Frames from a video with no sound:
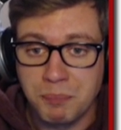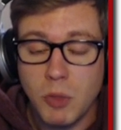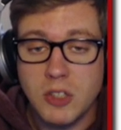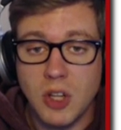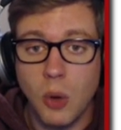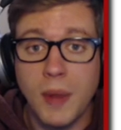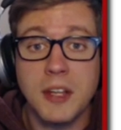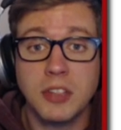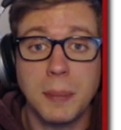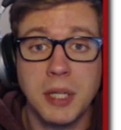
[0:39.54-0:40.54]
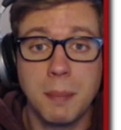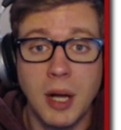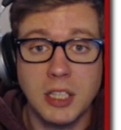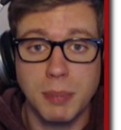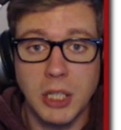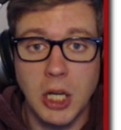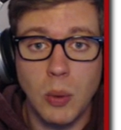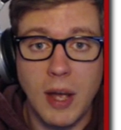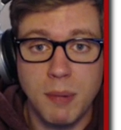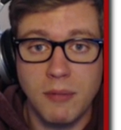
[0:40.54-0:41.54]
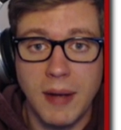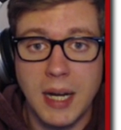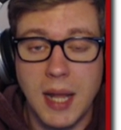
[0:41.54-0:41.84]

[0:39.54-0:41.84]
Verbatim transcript: So in the description box below, I provided